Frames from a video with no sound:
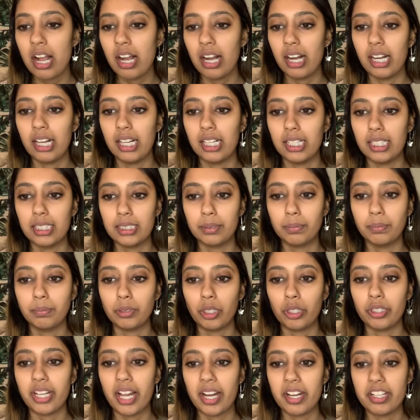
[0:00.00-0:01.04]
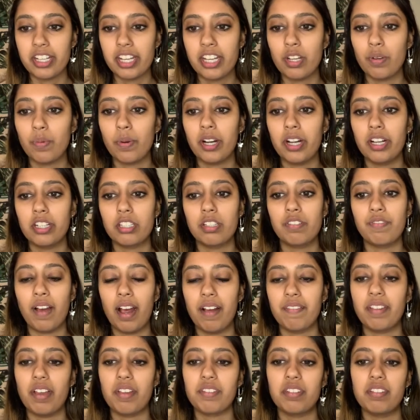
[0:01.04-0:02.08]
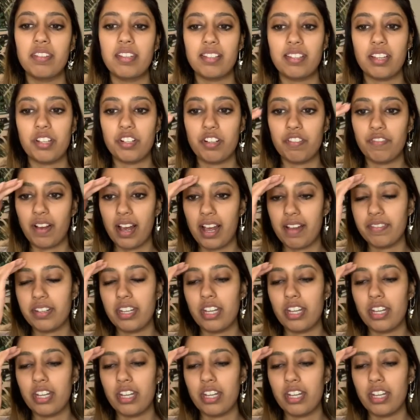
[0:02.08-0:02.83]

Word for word: Organic keywords, 5,605,